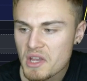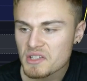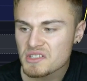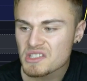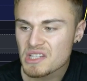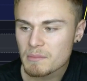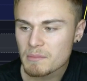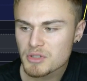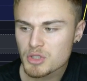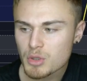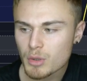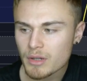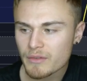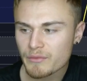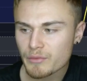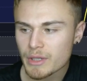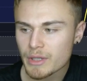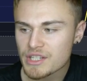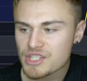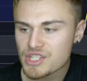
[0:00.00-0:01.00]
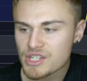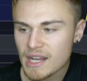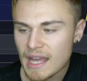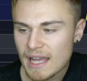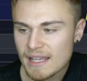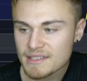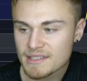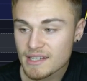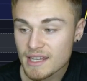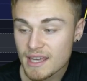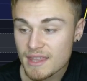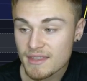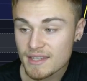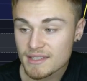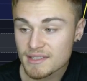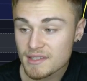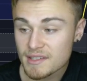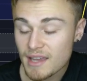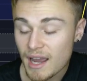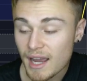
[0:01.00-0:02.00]
some sort of region as to
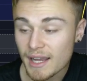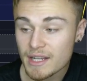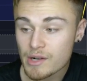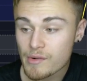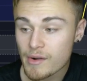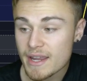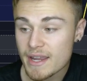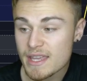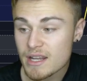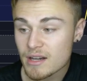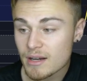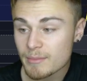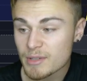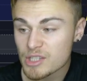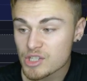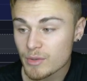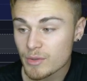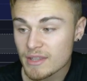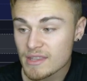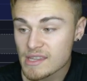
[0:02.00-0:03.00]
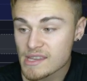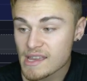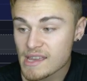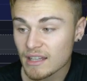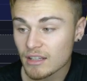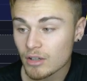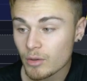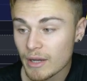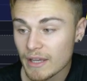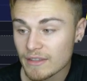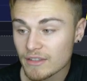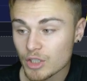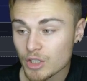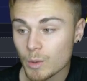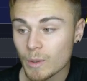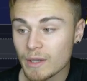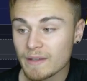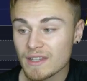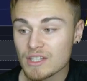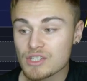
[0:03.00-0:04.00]
this height right here in between the yellow and the
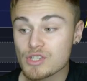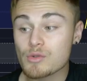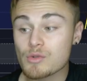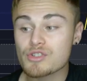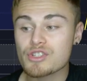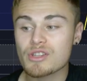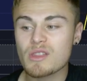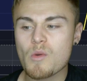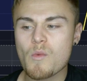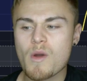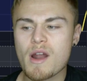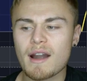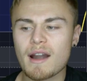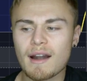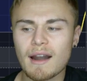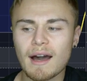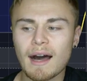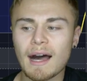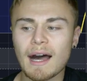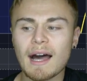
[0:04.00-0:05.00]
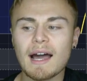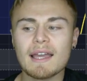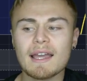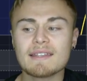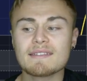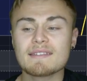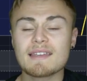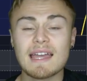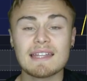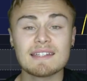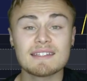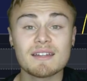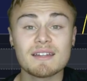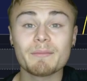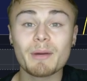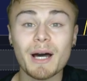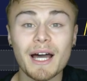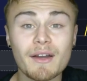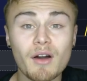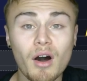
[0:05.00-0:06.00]
green. That's usually where I tend to
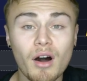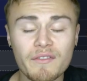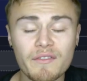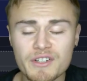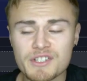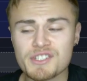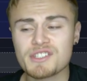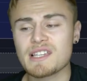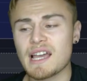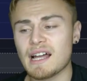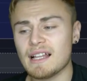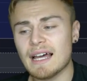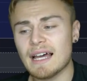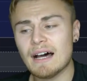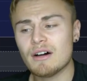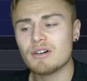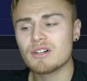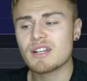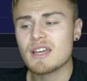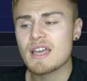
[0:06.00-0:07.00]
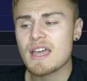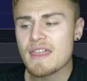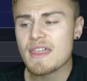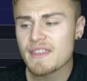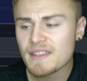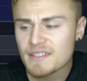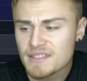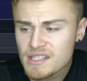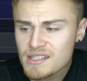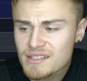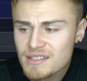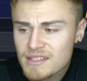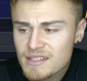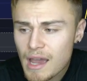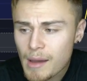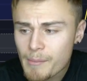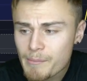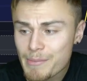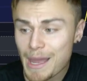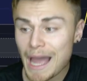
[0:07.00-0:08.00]
buy off or sell out. This is
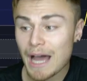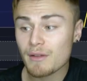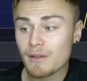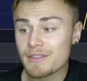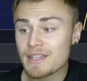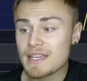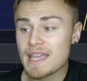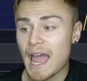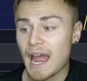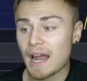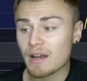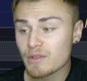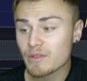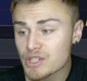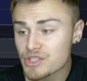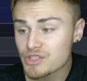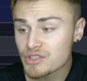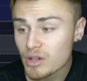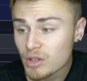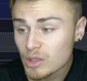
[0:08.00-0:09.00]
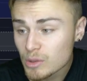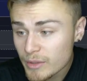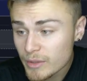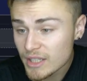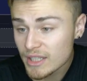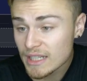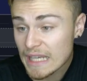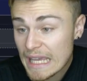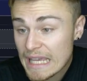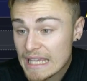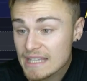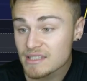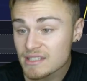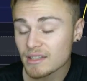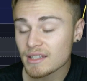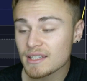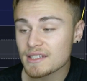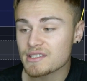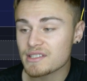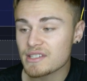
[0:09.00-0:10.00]
about the average zone. We could
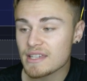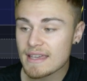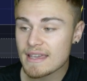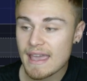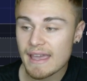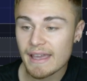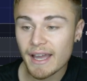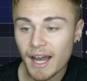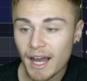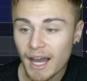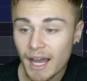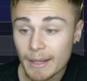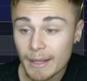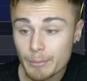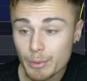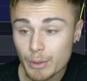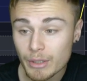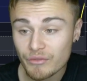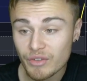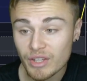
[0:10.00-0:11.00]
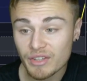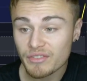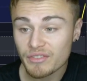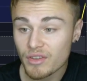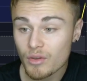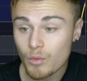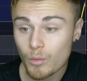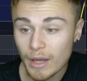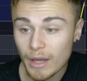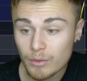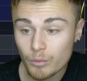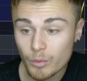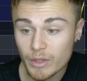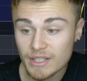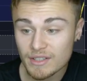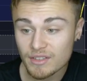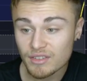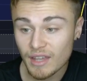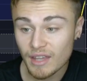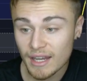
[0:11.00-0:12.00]
easily see a high previous to when
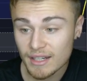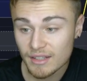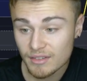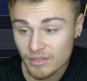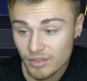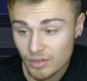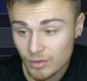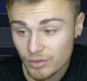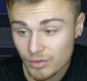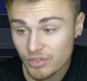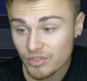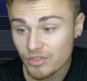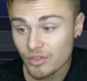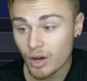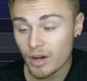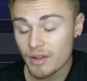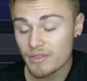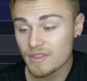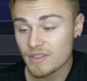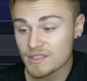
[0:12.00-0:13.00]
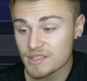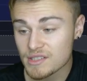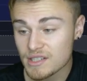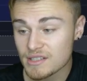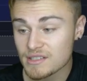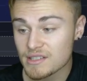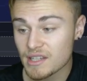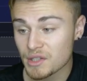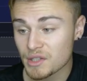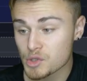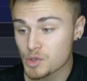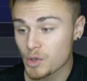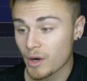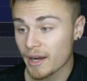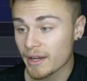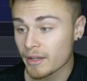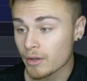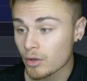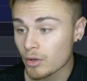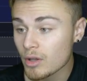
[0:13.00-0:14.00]
we decided to start this descending
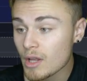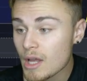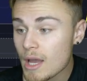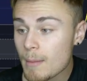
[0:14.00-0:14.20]
triangle,